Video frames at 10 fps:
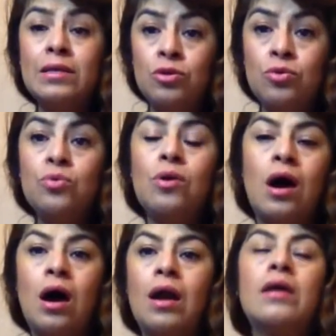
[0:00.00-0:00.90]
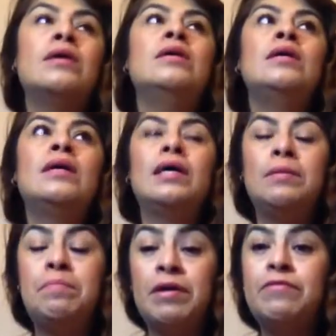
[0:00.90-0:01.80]
You are
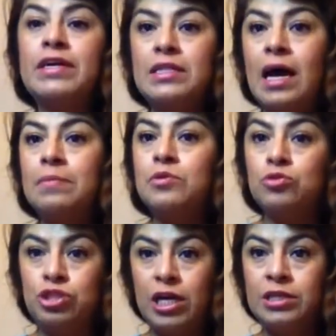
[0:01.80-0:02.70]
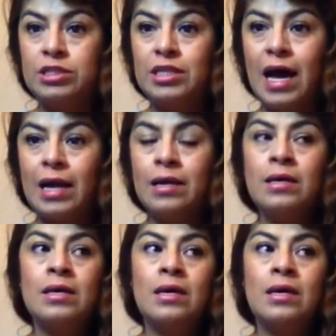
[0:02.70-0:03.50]
in perfect time to change that.